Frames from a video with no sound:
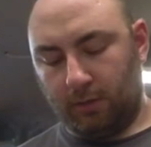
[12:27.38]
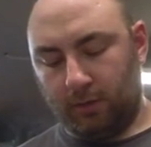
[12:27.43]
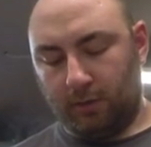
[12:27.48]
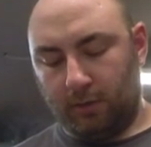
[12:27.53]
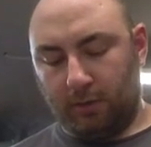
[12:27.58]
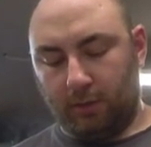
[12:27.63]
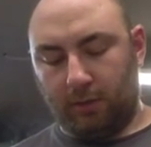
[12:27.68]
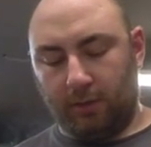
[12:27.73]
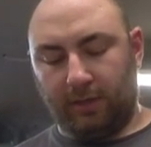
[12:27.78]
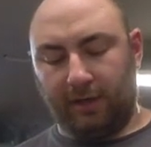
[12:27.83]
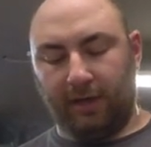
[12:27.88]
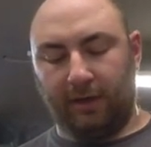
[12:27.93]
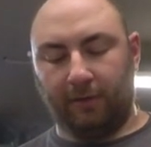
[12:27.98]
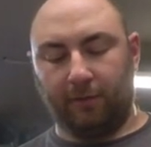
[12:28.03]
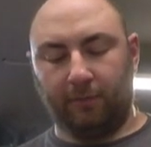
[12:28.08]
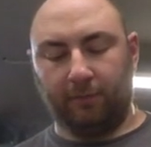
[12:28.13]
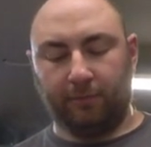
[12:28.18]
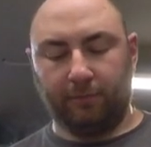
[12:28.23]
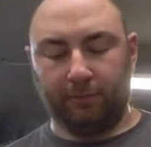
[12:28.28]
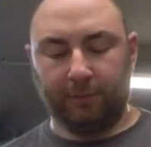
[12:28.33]

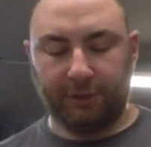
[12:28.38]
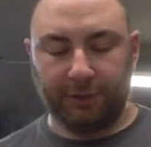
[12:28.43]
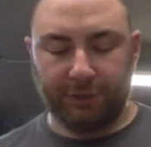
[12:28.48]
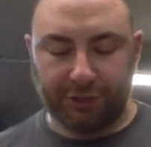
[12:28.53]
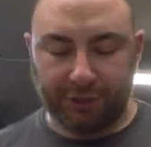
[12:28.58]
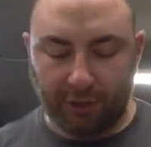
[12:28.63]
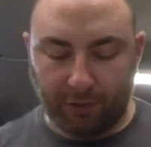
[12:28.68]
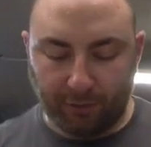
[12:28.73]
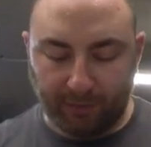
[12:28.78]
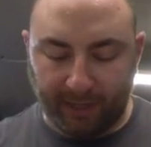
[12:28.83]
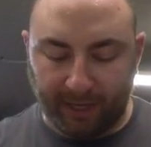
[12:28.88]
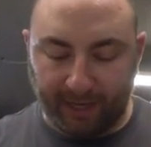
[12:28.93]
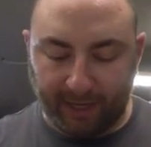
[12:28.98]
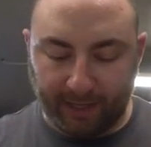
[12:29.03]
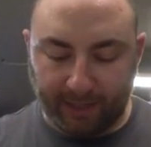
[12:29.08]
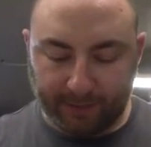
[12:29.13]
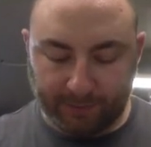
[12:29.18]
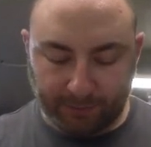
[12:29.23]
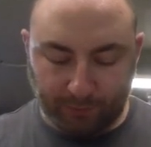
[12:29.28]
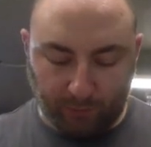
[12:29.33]
Now, the choke
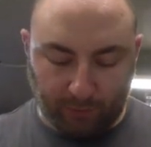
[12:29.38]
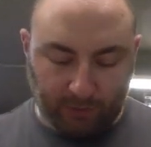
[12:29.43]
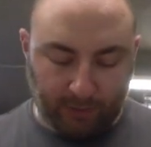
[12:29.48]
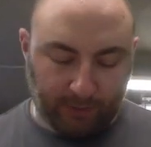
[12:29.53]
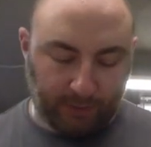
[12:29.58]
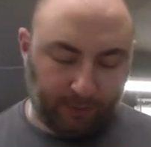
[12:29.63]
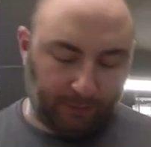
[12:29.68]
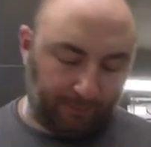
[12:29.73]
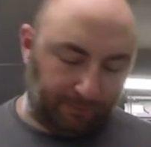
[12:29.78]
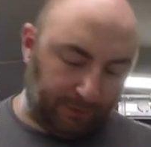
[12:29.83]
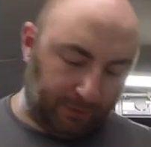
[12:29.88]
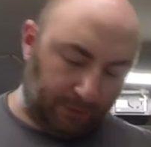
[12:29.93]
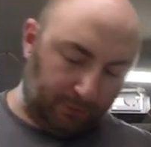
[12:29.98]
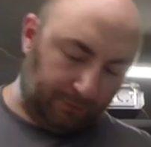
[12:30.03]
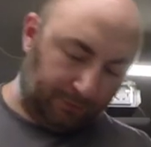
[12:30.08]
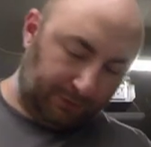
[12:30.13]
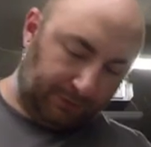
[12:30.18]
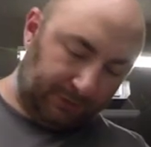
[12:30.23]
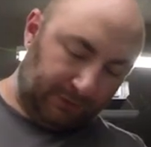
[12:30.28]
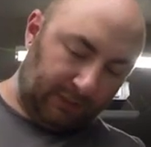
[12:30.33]
has one of
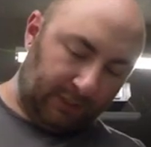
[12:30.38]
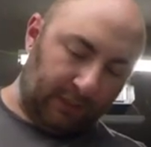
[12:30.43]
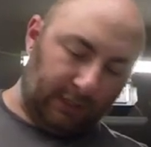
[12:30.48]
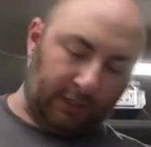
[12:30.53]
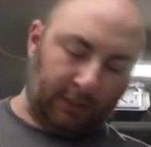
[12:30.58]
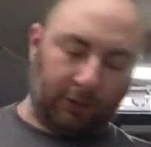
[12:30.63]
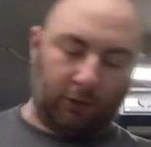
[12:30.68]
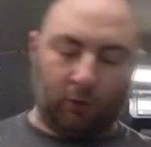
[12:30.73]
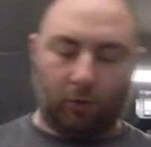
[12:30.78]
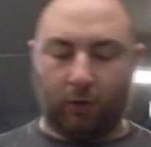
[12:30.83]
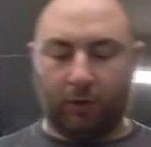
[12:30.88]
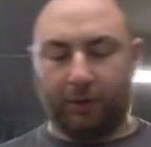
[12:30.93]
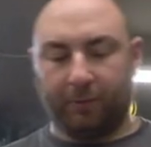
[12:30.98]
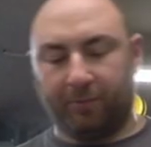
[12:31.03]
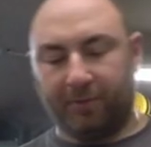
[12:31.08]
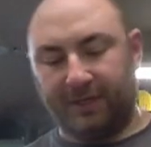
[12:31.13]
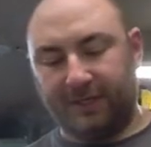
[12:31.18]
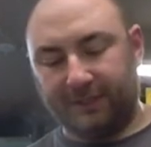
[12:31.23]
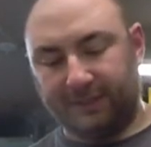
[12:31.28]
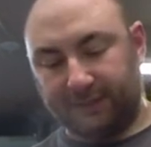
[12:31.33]
those cork
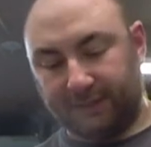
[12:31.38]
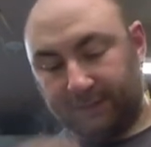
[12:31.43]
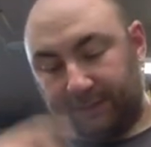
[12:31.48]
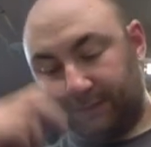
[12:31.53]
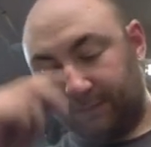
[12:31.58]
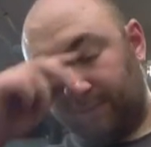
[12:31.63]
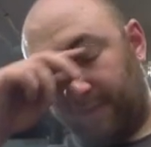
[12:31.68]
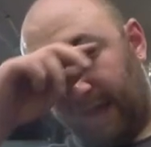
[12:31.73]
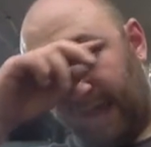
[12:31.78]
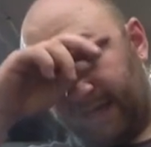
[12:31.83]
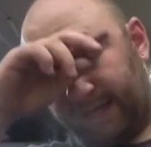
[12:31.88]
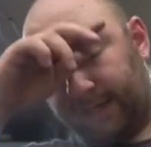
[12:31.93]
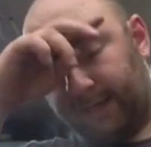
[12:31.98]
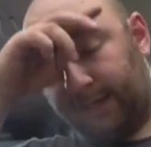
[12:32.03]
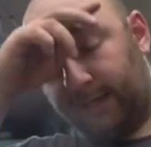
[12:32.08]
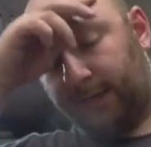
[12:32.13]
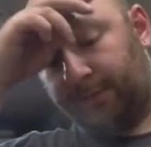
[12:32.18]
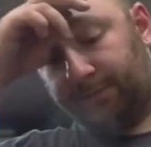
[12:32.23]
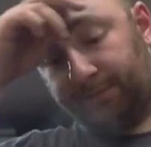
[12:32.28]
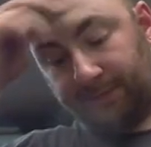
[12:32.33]
pieces backing
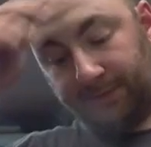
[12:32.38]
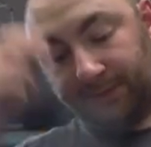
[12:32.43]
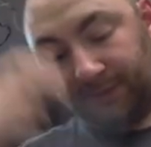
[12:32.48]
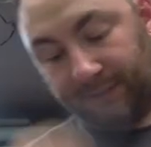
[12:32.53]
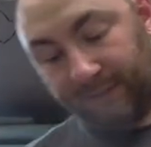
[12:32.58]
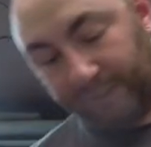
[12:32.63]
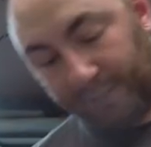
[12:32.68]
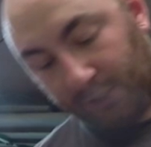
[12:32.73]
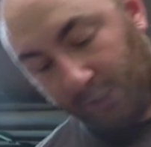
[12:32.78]
it up to the